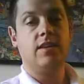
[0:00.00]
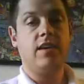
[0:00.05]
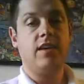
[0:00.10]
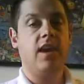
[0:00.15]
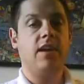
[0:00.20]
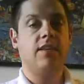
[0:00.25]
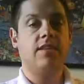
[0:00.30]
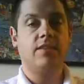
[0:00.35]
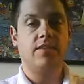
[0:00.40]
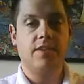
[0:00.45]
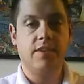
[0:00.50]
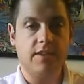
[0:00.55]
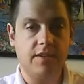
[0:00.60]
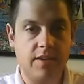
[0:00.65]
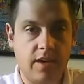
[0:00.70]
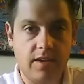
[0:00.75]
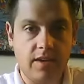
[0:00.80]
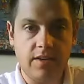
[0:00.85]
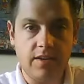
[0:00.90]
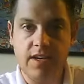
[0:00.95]
athlete and
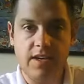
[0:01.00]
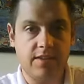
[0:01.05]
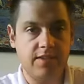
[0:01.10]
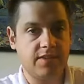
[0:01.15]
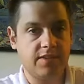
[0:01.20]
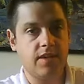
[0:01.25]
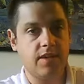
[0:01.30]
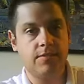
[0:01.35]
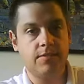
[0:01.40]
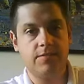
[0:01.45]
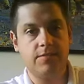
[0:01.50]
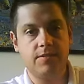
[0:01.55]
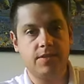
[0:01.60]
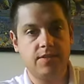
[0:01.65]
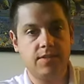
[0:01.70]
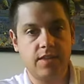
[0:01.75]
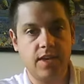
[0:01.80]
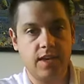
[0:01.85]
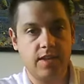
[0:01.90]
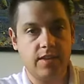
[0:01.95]
all that stuff
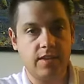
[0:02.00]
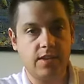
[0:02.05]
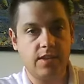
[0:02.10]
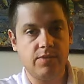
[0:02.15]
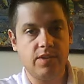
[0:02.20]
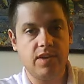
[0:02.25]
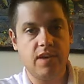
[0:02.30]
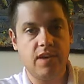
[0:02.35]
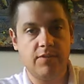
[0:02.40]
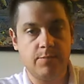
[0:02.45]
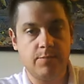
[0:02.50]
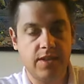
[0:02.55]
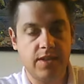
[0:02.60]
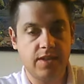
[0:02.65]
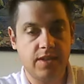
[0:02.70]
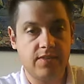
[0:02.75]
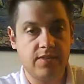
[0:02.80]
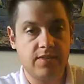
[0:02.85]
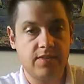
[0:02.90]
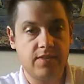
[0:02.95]
is I think way off
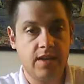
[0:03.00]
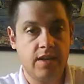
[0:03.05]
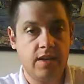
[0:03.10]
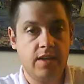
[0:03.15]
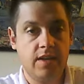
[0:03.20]
base.